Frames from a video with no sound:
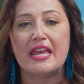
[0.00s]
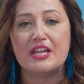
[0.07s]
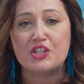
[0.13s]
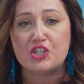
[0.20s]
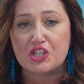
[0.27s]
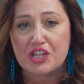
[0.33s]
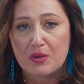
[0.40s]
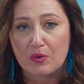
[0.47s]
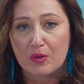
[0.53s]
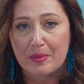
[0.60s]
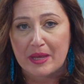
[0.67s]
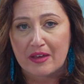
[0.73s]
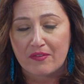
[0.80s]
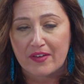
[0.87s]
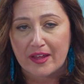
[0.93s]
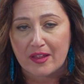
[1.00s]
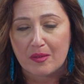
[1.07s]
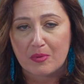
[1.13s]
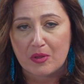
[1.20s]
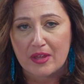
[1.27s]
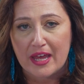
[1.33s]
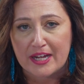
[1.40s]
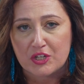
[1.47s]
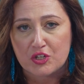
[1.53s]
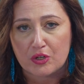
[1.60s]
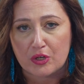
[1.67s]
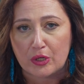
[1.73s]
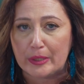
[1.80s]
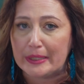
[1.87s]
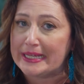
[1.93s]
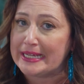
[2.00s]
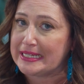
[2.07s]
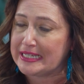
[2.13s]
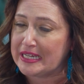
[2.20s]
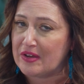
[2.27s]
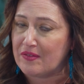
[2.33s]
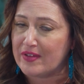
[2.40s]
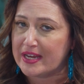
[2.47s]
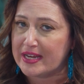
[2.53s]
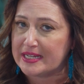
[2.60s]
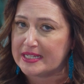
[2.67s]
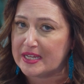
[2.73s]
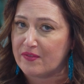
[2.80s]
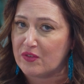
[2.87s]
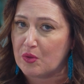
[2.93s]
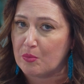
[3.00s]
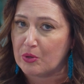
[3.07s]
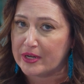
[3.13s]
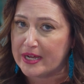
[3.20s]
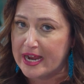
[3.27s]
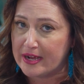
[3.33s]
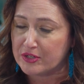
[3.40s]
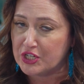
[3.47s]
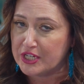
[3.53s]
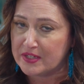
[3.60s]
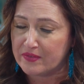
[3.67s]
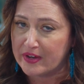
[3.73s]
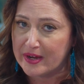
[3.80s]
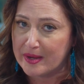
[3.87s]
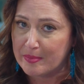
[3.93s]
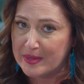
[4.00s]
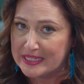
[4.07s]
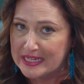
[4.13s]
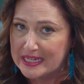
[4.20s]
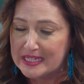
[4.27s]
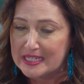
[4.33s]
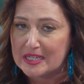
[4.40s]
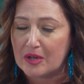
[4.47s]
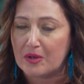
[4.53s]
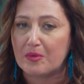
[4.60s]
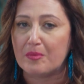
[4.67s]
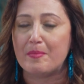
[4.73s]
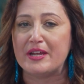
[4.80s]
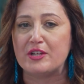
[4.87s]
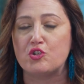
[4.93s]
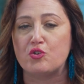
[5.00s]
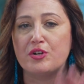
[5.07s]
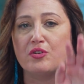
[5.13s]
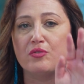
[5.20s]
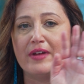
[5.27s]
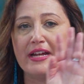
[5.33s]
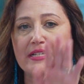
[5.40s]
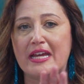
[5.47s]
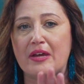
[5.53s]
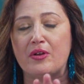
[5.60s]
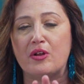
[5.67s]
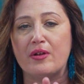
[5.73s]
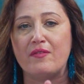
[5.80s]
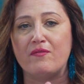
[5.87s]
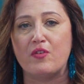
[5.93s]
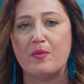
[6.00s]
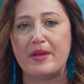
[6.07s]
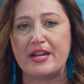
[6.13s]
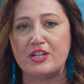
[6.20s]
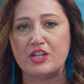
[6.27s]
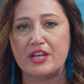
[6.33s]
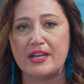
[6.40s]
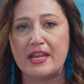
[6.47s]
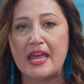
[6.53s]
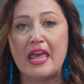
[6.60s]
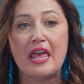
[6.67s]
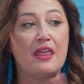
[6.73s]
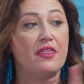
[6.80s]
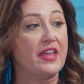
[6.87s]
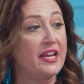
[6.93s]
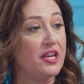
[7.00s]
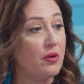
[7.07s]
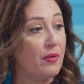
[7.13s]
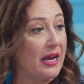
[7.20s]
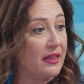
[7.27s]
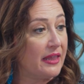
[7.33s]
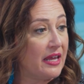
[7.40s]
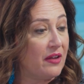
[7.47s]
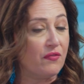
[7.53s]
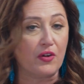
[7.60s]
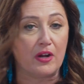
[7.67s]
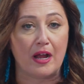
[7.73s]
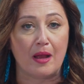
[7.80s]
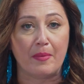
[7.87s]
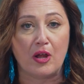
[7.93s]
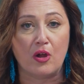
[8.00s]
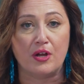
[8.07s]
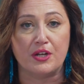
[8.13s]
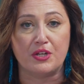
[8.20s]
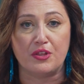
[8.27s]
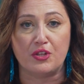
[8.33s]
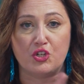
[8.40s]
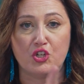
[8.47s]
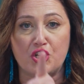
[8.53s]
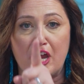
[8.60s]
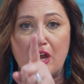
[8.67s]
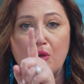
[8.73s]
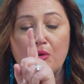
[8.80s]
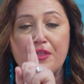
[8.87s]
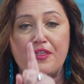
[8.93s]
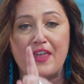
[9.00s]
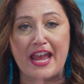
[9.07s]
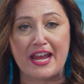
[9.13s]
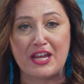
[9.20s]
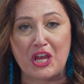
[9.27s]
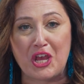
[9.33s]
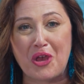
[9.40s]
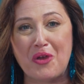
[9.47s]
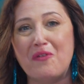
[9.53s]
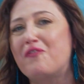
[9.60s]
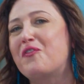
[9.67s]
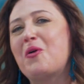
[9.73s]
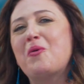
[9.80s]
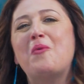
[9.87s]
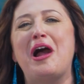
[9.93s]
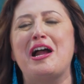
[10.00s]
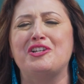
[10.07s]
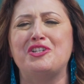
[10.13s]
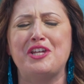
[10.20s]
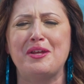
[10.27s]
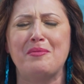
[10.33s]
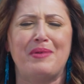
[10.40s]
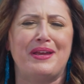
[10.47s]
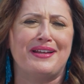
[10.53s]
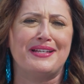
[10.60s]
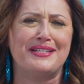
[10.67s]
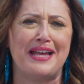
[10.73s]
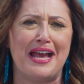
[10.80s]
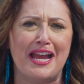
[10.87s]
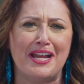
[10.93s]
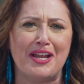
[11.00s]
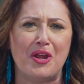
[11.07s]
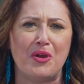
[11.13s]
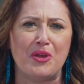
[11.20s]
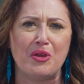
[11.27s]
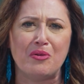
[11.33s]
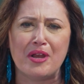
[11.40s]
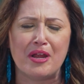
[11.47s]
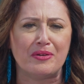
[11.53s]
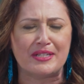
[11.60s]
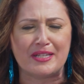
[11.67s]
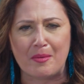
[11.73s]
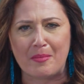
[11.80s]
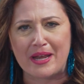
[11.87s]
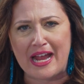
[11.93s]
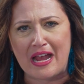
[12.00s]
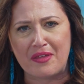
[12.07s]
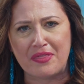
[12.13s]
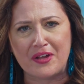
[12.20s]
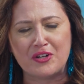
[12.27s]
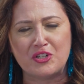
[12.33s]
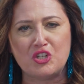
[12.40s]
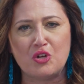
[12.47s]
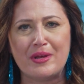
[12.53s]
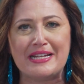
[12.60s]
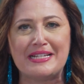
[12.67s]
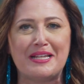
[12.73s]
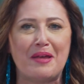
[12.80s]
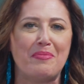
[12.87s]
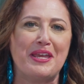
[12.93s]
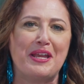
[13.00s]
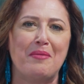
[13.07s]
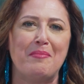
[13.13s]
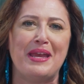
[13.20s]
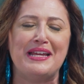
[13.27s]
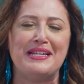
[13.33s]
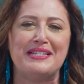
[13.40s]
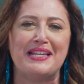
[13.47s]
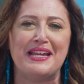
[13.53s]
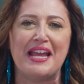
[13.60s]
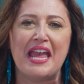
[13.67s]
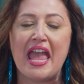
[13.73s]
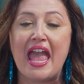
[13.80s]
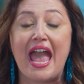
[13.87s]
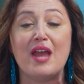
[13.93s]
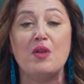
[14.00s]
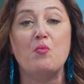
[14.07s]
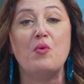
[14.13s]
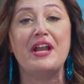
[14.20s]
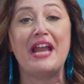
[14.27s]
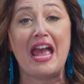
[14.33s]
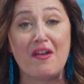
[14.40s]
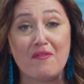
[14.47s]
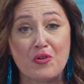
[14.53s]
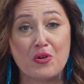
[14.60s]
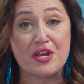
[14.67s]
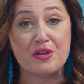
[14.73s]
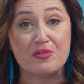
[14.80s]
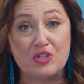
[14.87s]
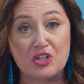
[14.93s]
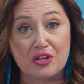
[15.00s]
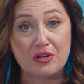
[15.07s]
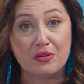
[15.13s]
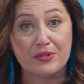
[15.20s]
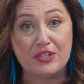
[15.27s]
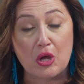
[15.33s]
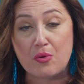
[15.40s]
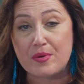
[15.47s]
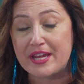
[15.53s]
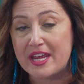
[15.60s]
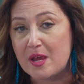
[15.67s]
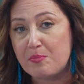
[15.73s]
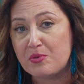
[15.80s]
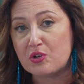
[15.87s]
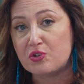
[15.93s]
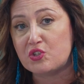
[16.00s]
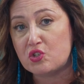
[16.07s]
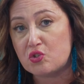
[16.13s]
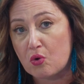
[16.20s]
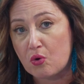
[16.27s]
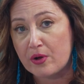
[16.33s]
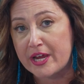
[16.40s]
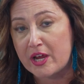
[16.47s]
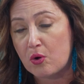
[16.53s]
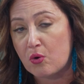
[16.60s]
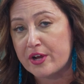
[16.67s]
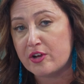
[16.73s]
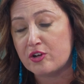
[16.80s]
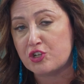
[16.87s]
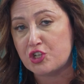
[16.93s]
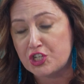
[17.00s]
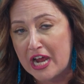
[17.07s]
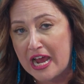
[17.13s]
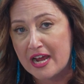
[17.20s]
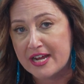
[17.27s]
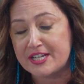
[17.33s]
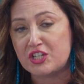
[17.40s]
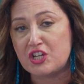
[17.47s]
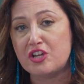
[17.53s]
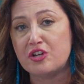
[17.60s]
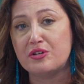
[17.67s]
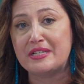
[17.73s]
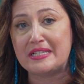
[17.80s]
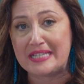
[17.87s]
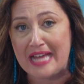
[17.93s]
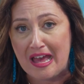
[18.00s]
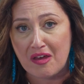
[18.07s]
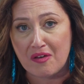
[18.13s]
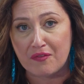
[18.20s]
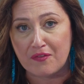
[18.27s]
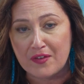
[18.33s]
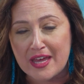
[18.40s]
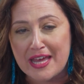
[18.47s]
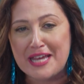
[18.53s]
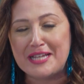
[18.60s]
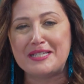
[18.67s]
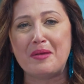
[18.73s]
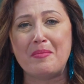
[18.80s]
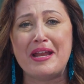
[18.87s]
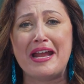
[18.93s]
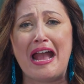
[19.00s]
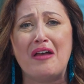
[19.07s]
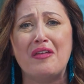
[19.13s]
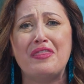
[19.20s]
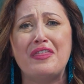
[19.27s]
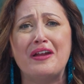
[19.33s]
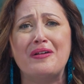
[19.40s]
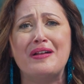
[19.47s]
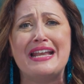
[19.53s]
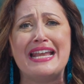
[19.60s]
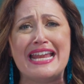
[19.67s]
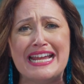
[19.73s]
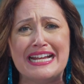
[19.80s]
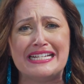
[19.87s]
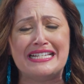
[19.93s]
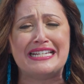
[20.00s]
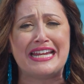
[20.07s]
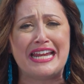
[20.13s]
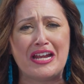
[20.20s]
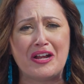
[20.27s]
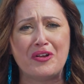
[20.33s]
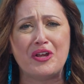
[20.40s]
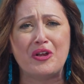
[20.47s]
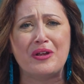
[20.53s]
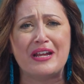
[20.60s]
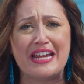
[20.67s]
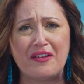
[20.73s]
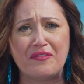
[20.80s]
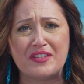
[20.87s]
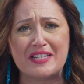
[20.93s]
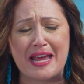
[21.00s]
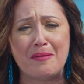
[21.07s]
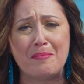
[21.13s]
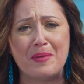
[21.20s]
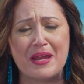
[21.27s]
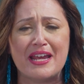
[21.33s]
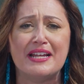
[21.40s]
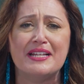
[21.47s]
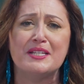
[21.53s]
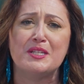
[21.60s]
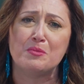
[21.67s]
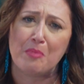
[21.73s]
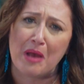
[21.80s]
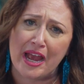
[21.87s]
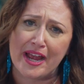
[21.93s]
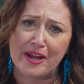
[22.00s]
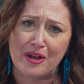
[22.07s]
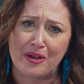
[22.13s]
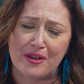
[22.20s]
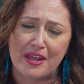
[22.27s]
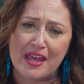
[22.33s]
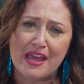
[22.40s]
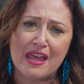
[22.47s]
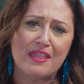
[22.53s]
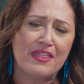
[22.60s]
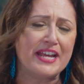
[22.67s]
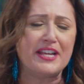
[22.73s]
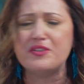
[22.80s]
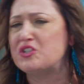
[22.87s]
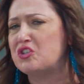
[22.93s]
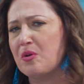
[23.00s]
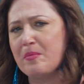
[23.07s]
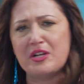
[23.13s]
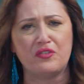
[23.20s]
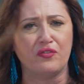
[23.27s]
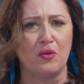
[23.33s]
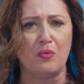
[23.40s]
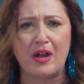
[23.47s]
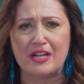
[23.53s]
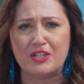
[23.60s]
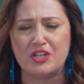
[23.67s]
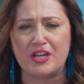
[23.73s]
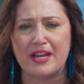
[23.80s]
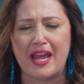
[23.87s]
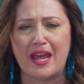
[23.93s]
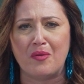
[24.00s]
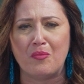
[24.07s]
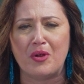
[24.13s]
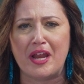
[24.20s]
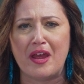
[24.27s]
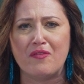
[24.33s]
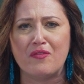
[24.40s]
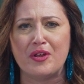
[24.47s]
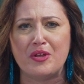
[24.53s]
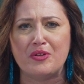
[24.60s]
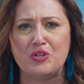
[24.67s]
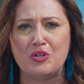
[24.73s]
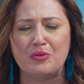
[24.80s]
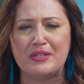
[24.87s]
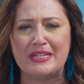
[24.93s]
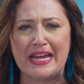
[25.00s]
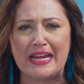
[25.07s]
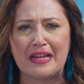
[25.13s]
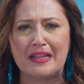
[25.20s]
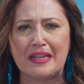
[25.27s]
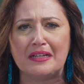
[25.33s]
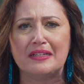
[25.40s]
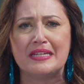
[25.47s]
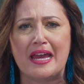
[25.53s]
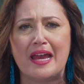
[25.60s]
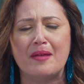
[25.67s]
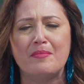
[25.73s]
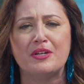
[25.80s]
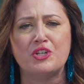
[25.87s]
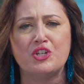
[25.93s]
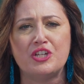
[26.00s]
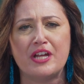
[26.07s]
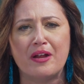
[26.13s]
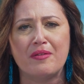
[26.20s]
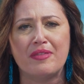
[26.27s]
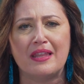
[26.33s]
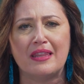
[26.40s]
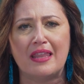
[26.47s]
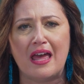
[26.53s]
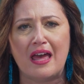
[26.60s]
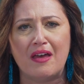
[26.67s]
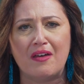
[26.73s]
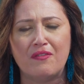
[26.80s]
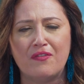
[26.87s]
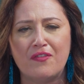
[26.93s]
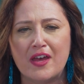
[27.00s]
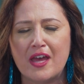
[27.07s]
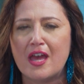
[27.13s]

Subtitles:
she will be available at your earliest convenience if you book now. She's very busy, so make sure to write down her information. Thank you, Eileen, for coming onto the show. Thank you for watching, because I know you know somebody out there doing something amazing. And whatever you do, don't keep your story or your shine to yourself. Somebody out there needs to hear your gifts and be inspired. Thank you so much for watching. And whatever you do, take a little time to share the love